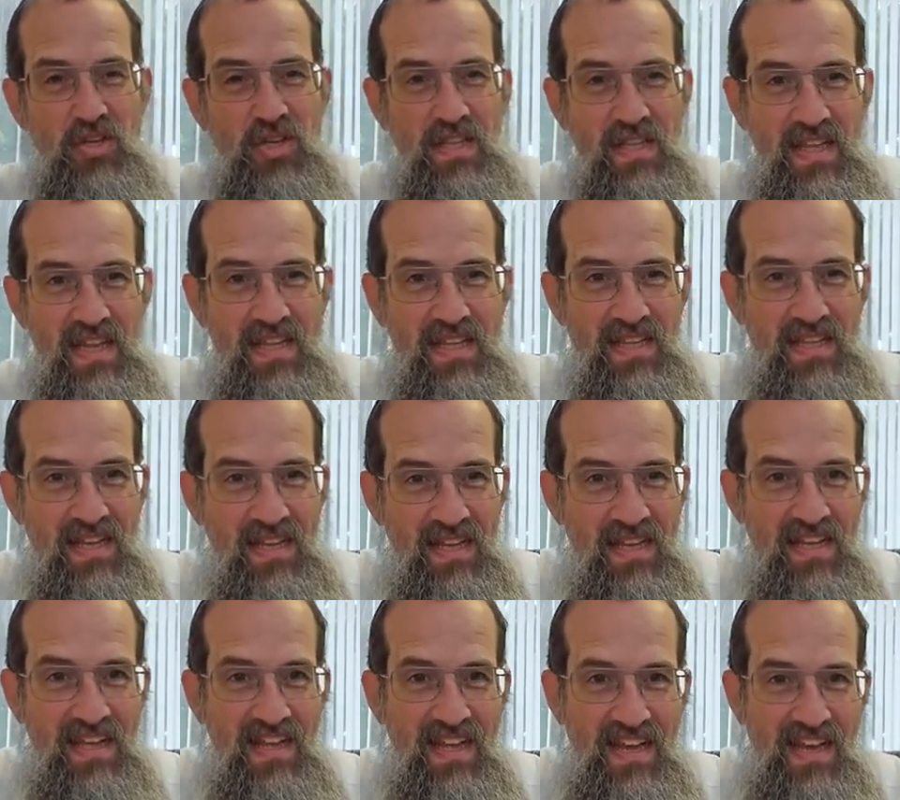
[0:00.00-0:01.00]
In
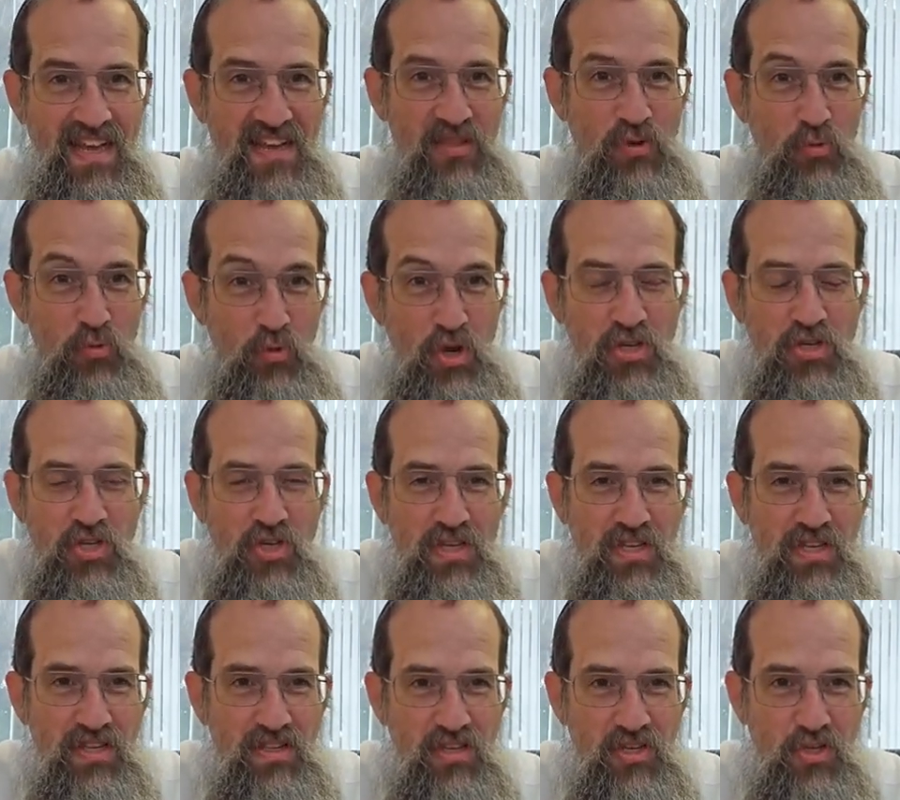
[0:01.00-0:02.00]
the Russian
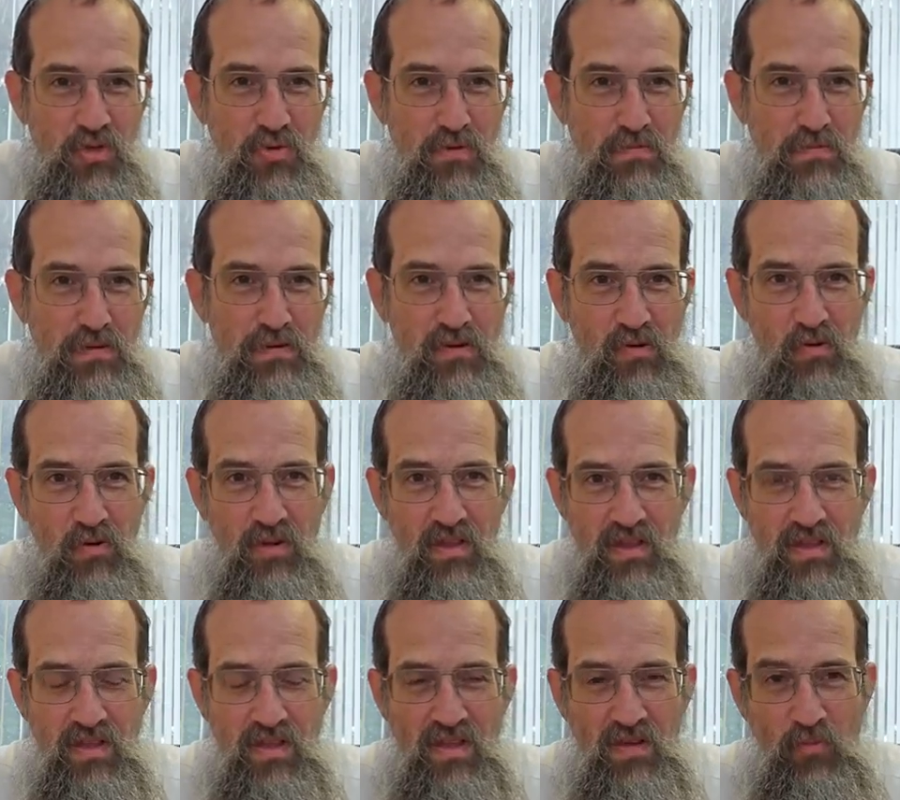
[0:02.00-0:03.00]
Yiddish would be
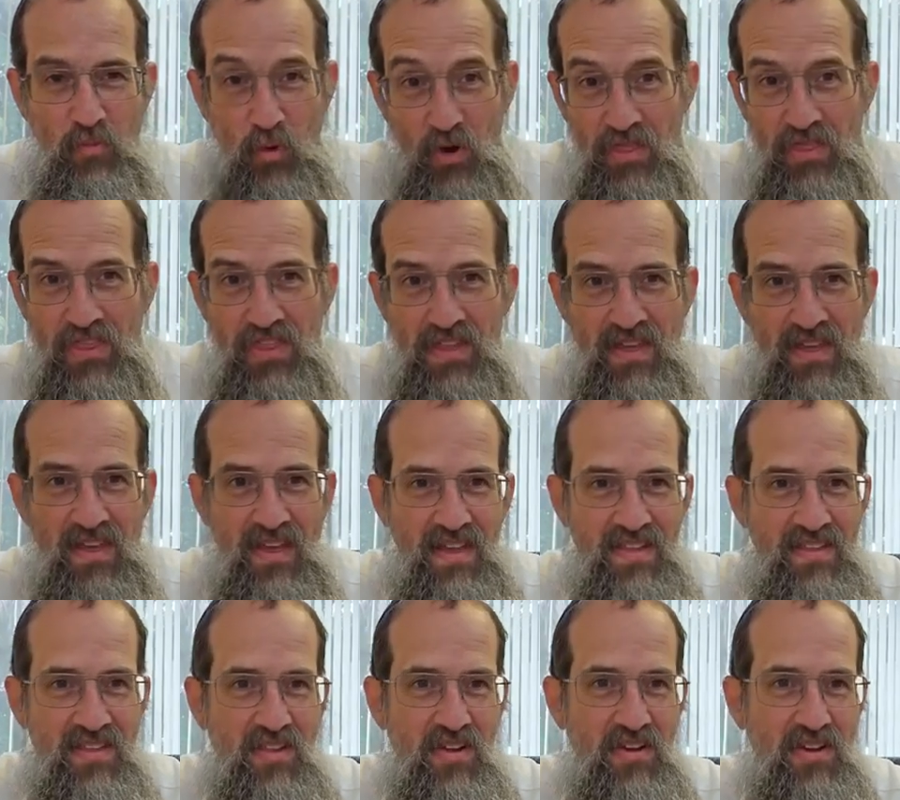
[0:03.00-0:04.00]
called one thing,
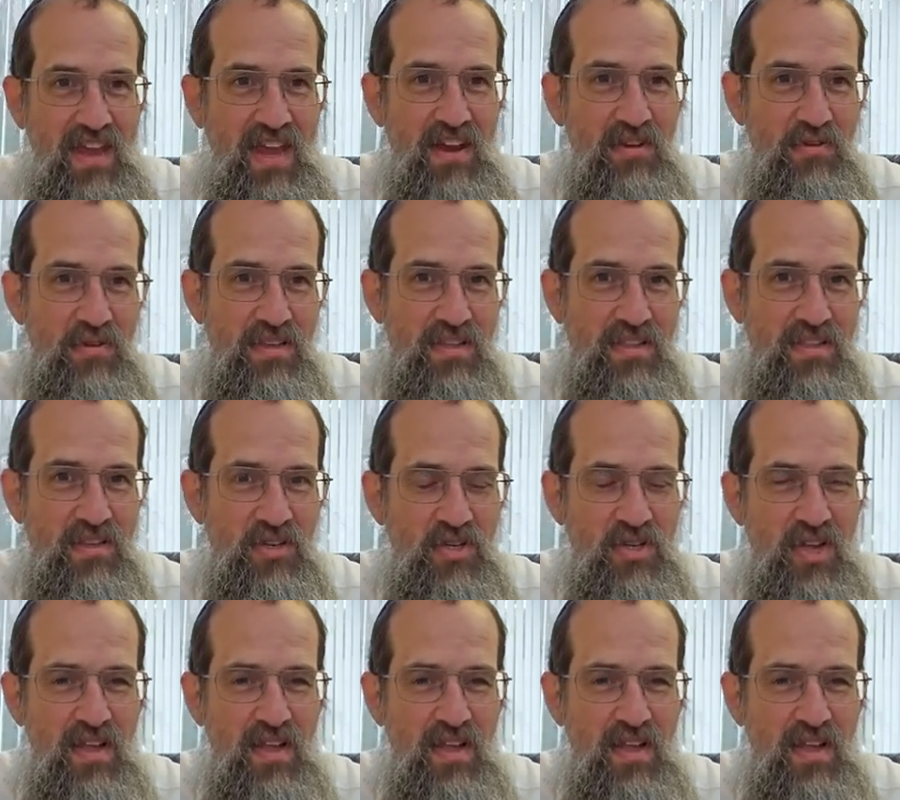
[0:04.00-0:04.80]
and in Hungarian Yiddish.